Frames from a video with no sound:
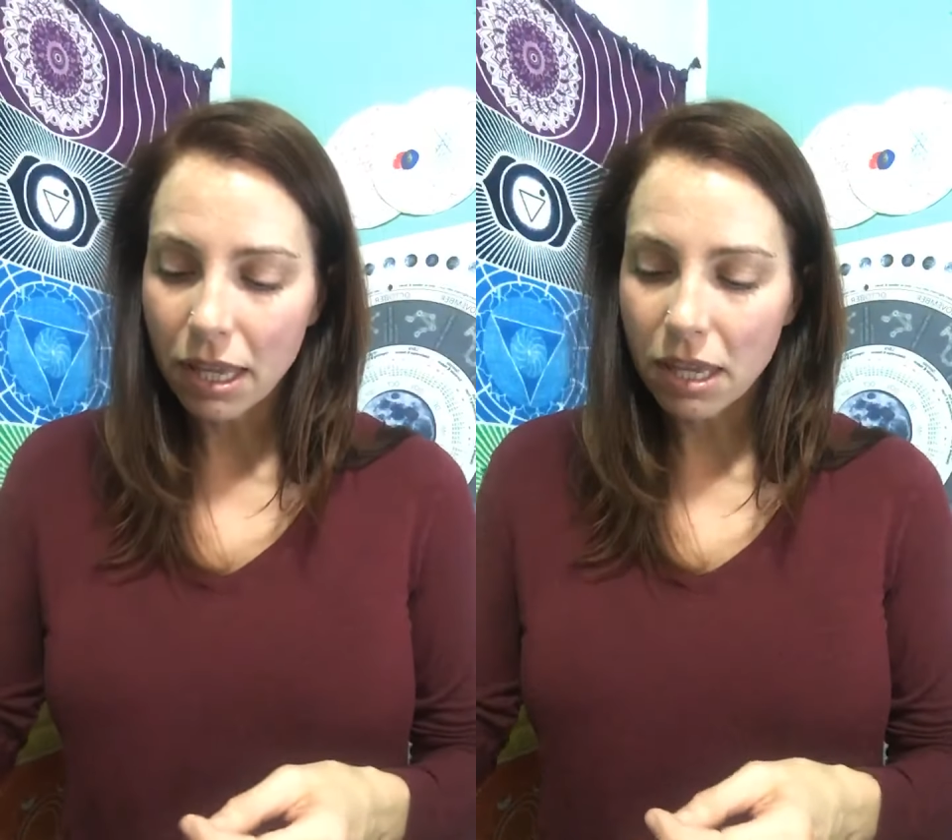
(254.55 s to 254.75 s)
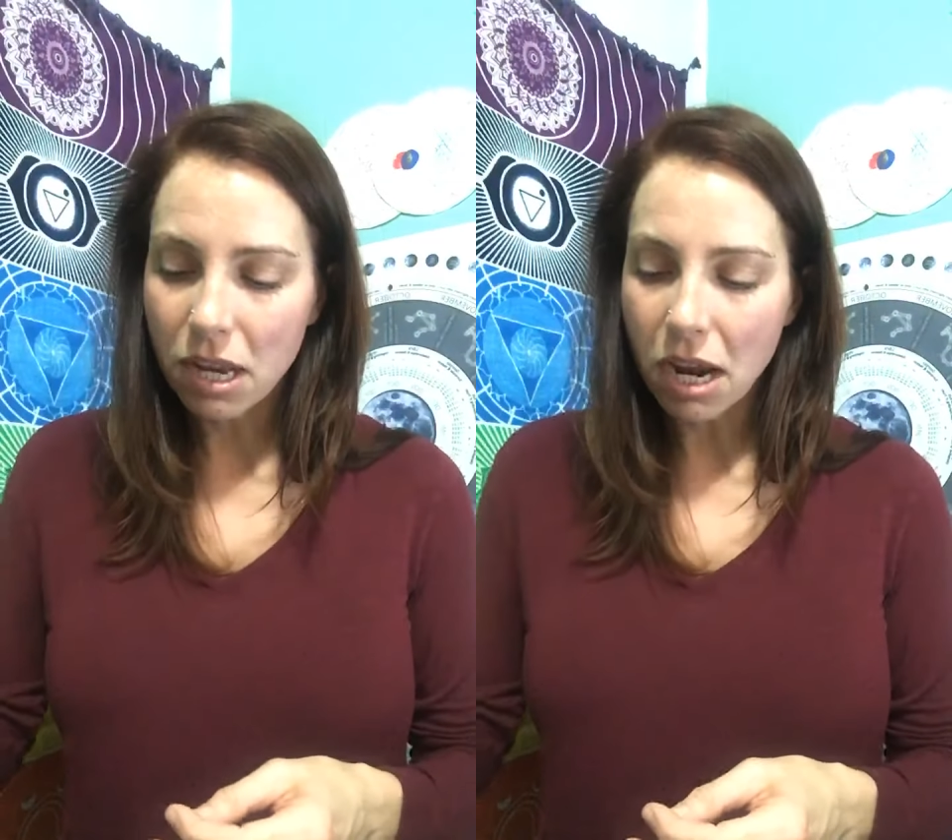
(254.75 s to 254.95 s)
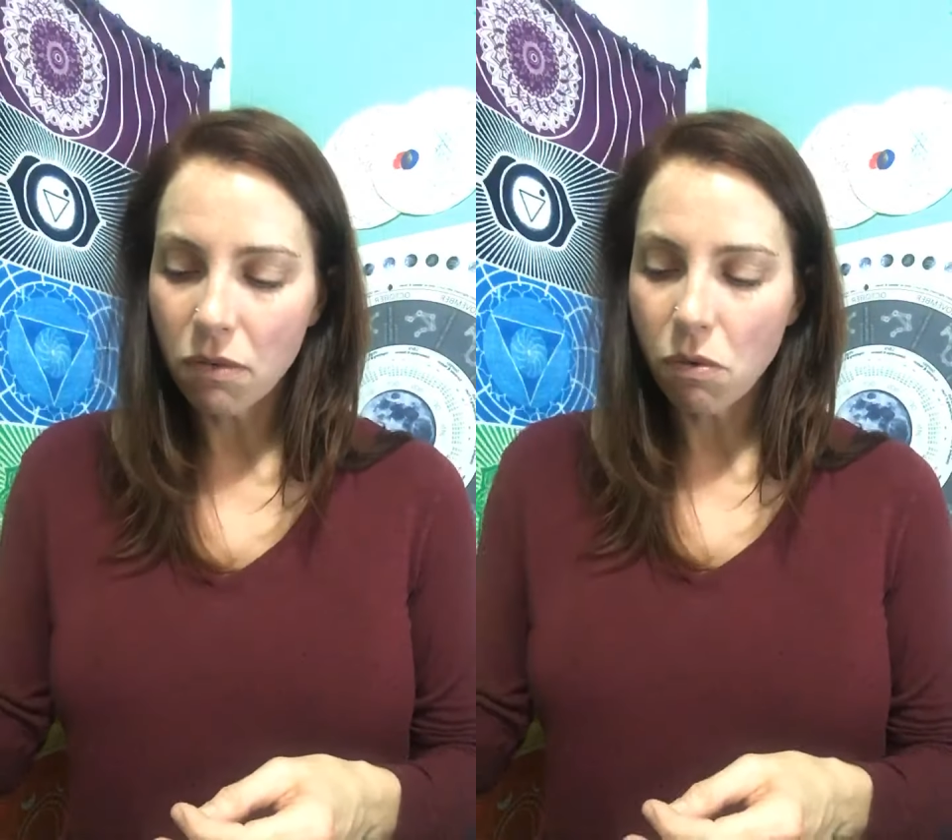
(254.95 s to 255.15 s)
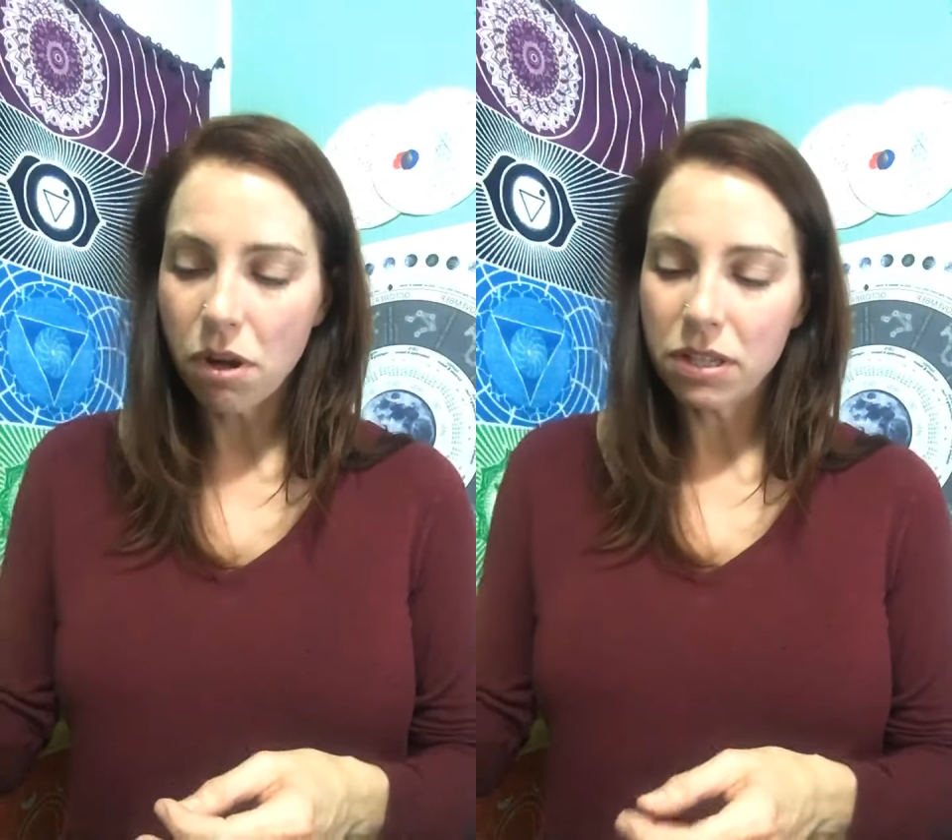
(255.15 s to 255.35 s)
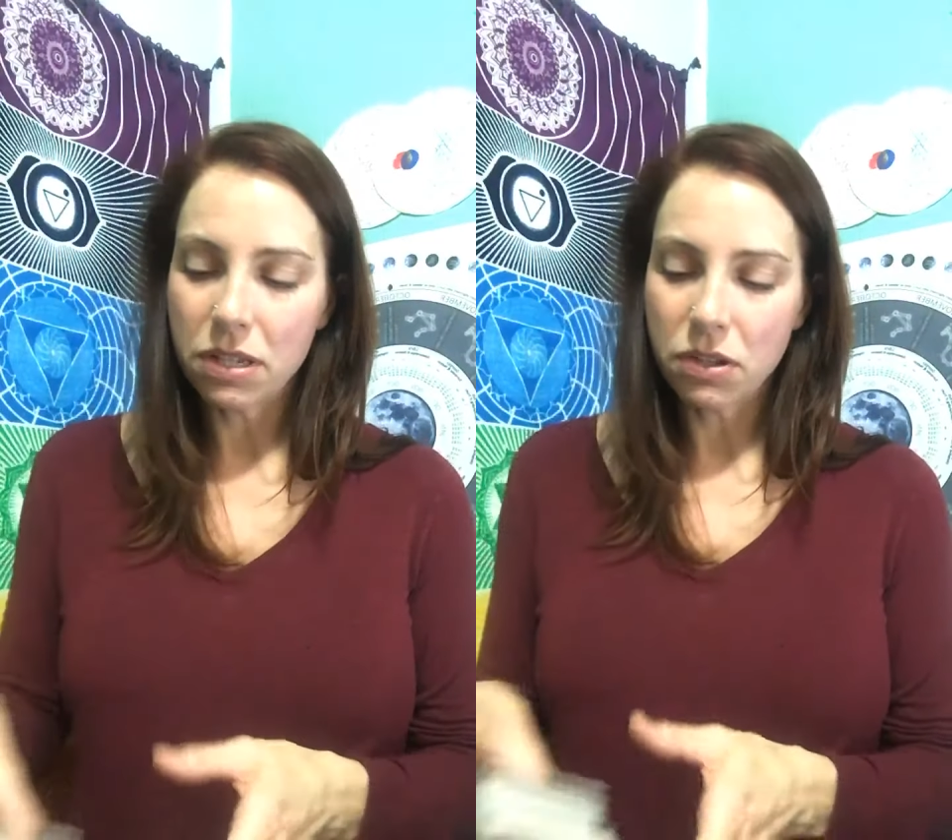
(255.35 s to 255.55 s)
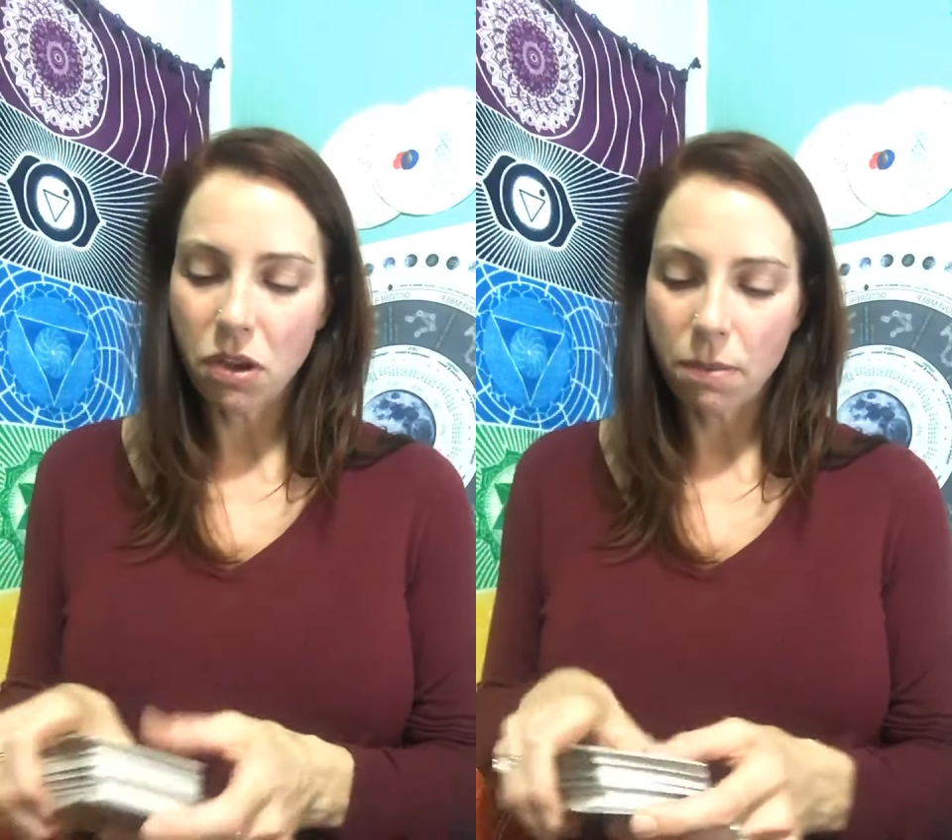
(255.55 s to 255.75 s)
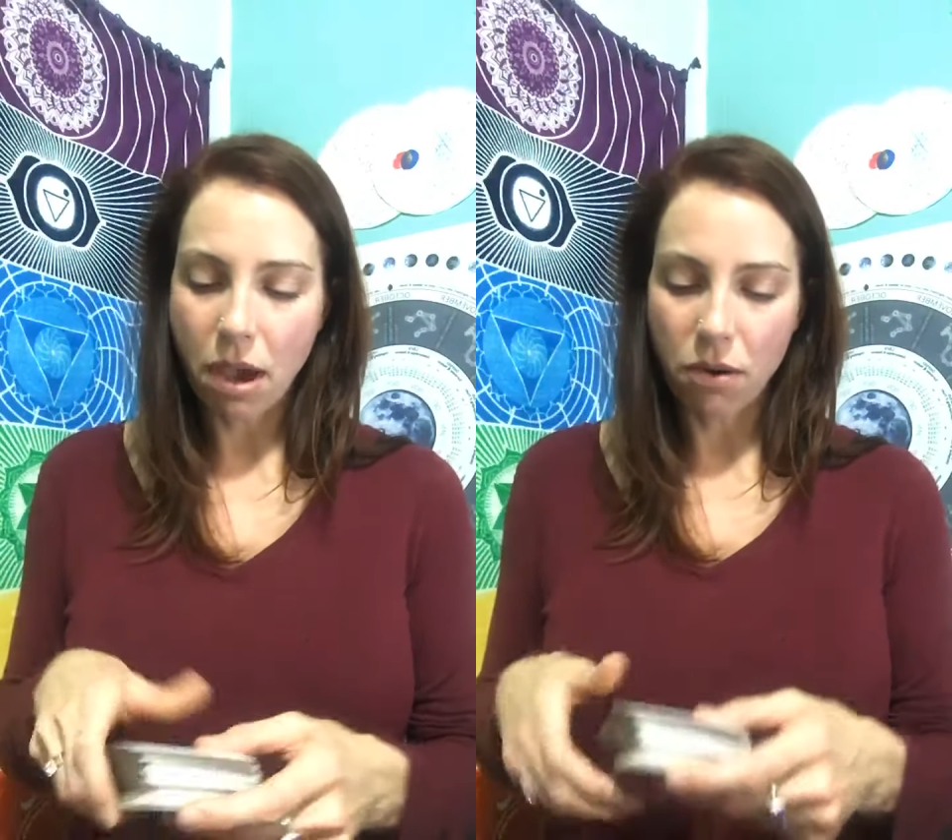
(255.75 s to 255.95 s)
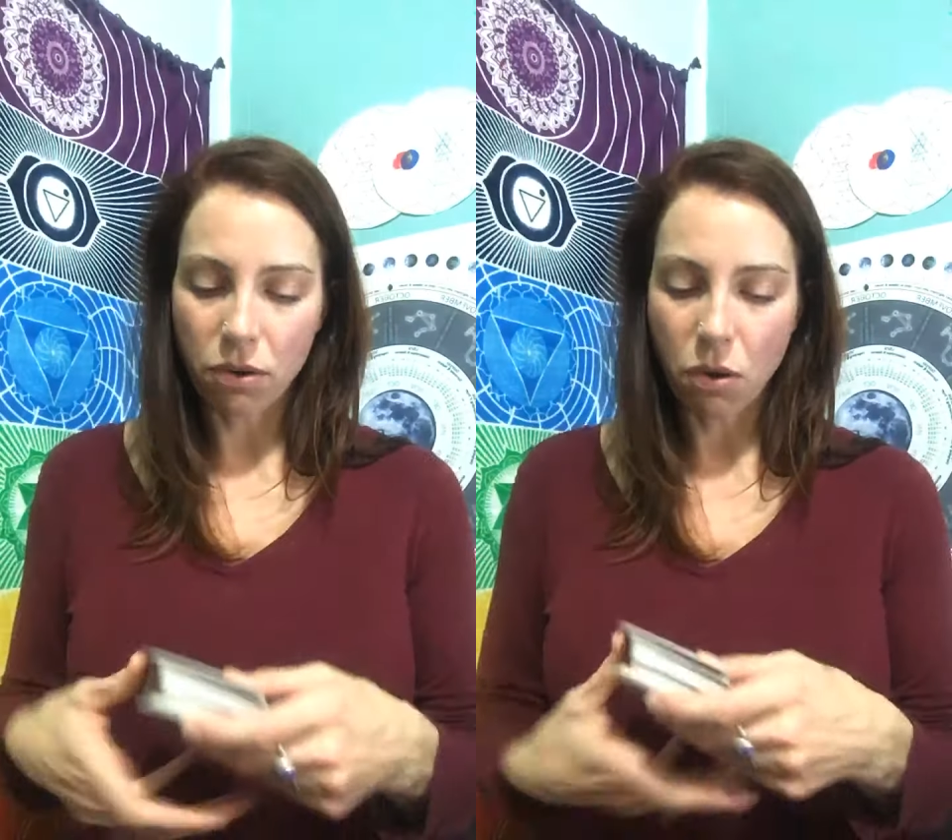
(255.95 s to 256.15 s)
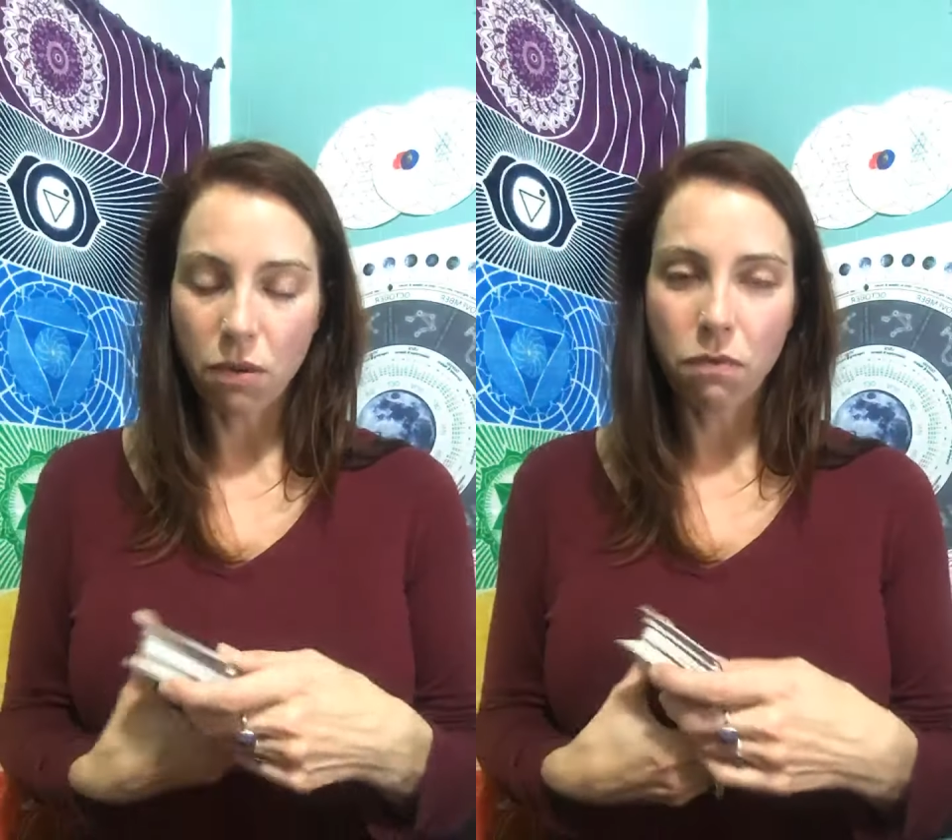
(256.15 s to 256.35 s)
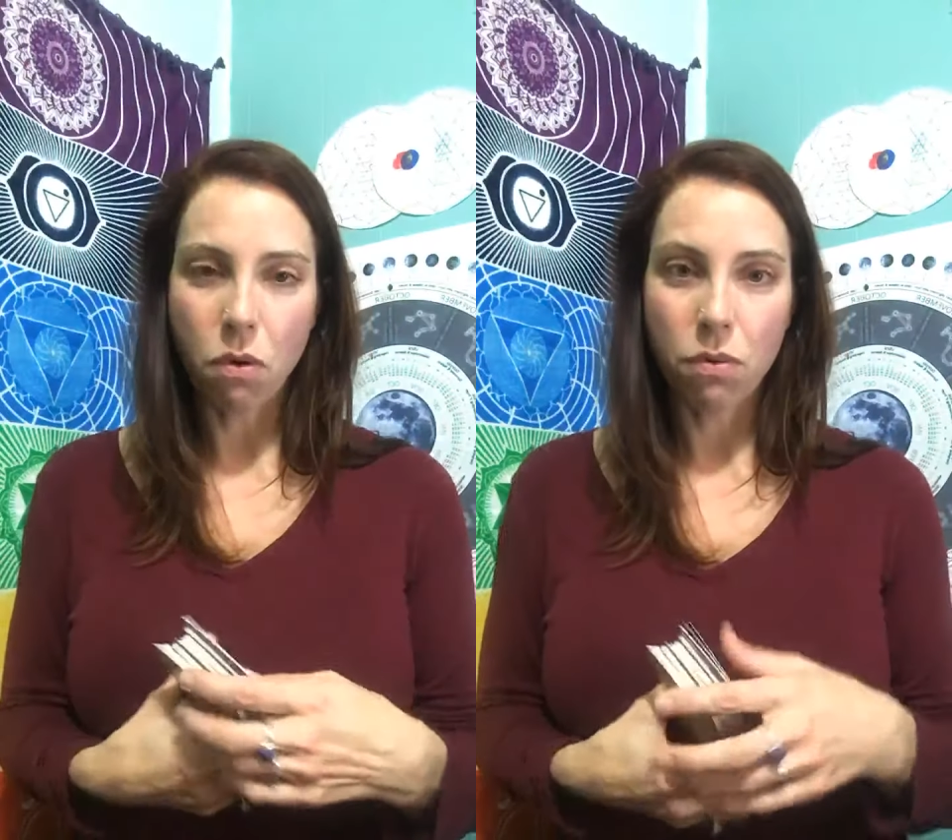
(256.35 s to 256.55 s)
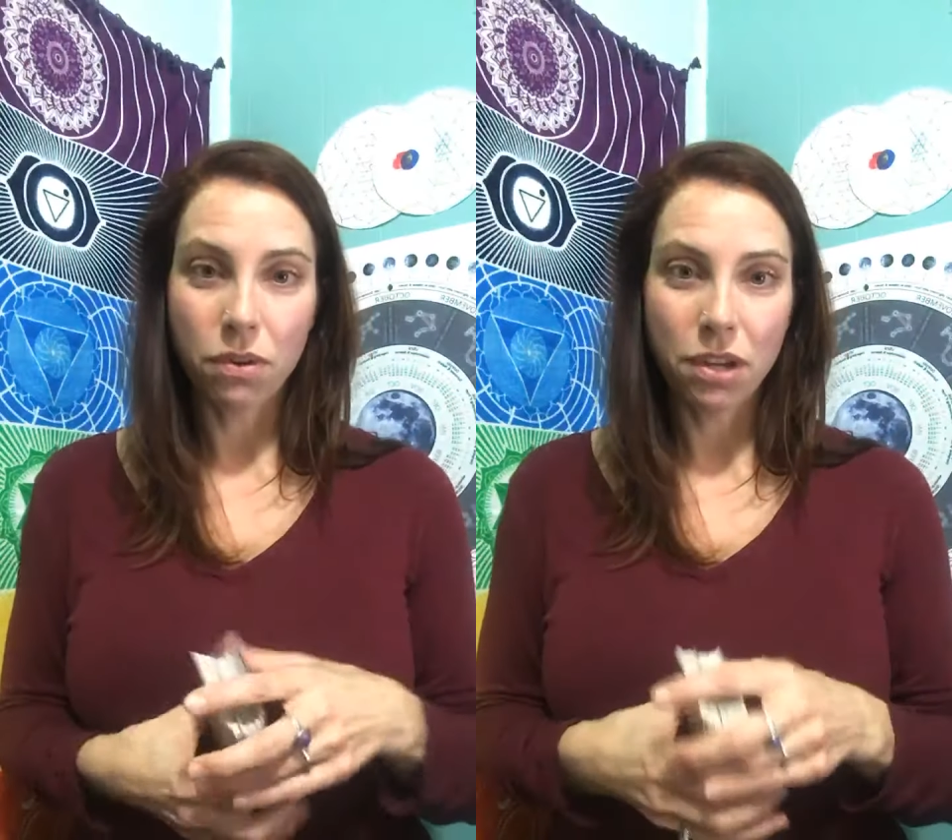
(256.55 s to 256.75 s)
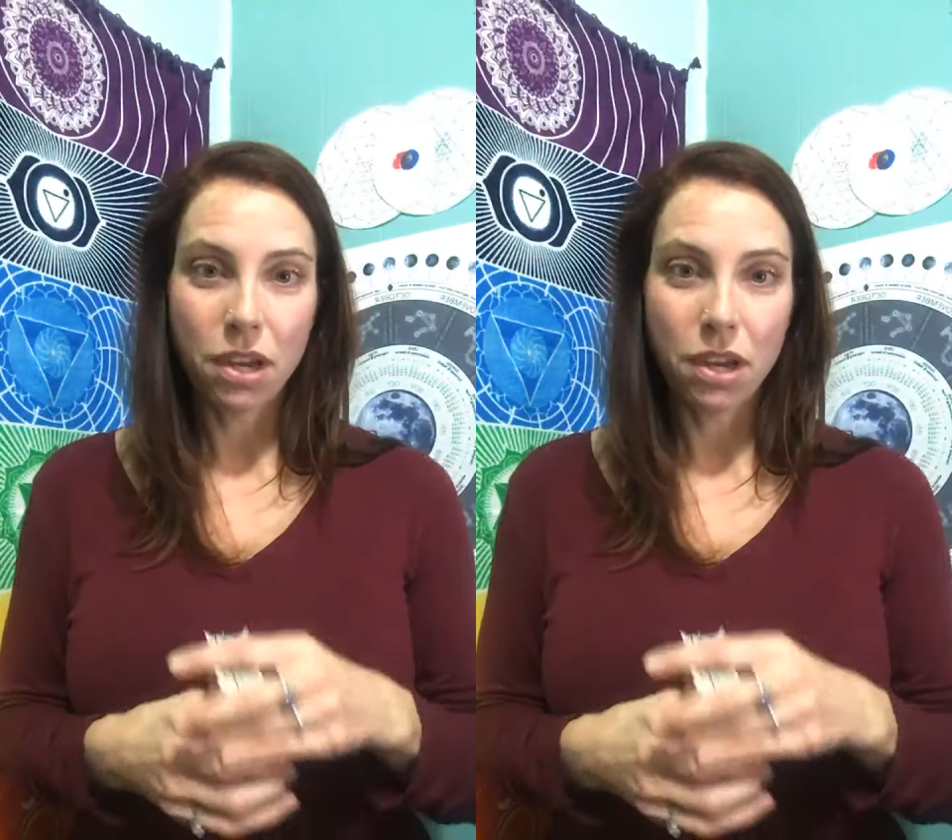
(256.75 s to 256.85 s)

The Knight of Wands is all about going forward